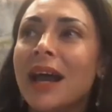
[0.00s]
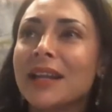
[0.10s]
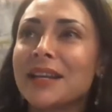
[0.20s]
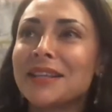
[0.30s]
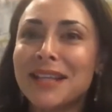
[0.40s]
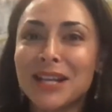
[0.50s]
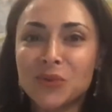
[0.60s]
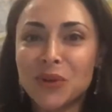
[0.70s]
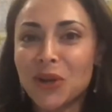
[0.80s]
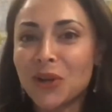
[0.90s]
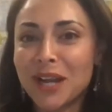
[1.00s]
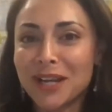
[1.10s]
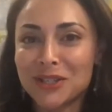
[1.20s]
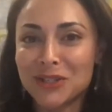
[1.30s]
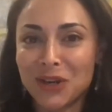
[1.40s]
And I think that's where it all kind
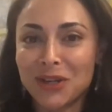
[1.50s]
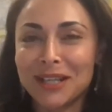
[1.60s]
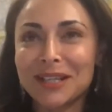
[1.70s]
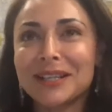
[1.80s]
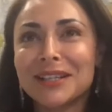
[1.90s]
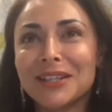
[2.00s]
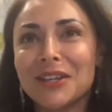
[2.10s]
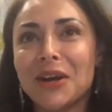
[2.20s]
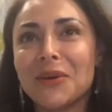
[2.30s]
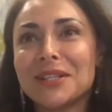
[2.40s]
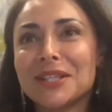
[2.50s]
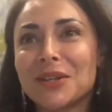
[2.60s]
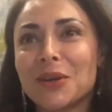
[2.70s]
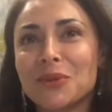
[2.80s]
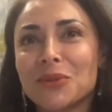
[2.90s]
of started. You know, it,
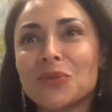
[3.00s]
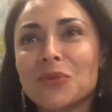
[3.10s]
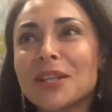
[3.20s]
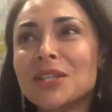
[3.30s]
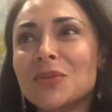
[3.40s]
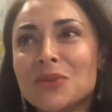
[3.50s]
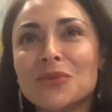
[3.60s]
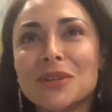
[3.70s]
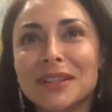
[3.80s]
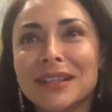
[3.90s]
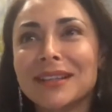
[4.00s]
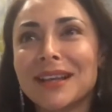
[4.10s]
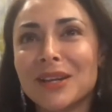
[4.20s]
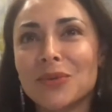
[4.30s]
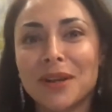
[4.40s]
it was Watson was really
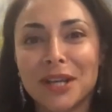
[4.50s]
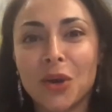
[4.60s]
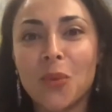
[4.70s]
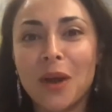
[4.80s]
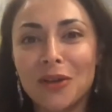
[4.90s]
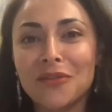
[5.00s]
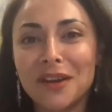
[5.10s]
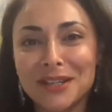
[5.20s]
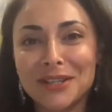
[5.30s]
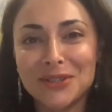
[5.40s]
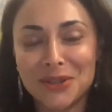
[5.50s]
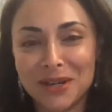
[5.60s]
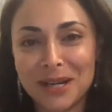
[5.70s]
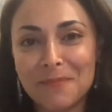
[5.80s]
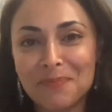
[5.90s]
like running a well-funded
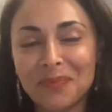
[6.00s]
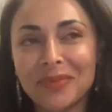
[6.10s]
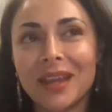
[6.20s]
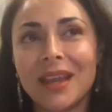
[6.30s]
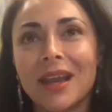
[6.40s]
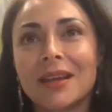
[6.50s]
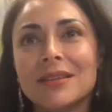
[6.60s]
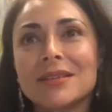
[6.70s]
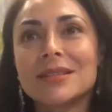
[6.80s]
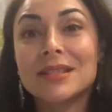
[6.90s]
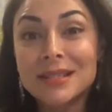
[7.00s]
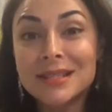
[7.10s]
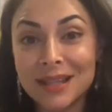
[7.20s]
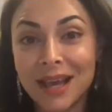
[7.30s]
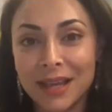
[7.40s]
startup. And
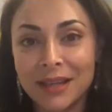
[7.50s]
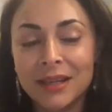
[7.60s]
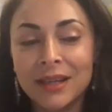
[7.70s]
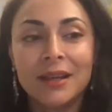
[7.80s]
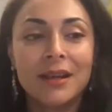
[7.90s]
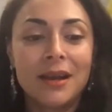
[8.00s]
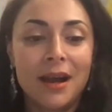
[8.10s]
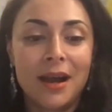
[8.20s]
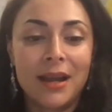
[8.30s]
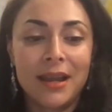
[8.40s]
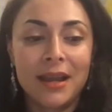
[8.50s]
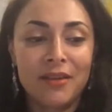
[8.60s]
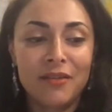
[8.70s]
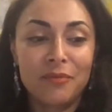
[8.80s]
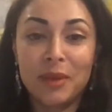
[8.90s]
since then, I
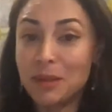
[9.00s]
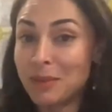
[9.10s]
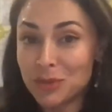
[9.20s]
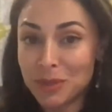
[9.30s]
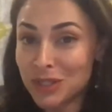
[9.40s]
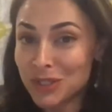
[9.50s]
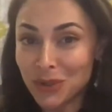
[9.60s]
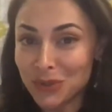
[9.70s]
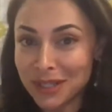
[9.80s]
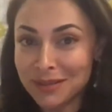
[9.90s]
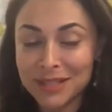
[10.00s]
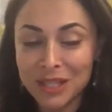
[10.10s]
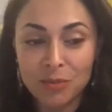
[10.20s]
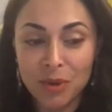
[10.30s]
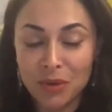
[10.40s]
have been in management consulting,
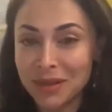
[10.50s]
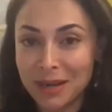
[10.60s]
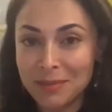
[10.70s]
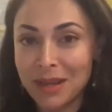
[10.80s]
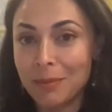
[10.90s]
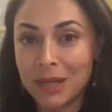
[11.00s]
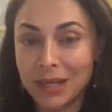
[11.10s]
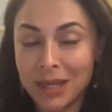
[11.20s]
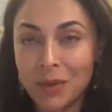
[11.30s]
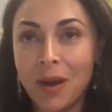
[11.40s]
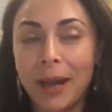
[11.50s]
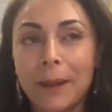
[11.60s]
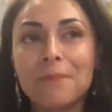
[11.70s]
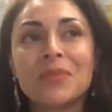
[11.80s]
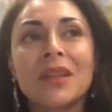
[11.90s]
so both at IBM and at EY.